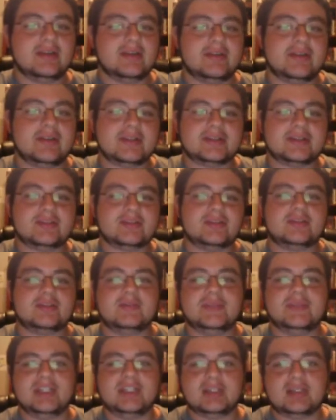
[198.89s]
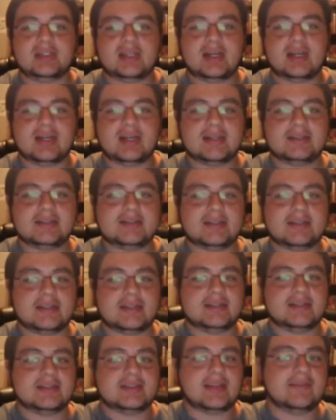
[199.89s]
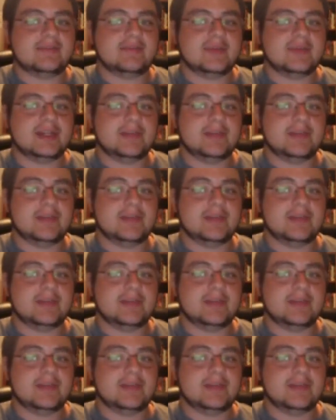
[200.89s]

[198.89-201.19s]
This irked me a lot since I've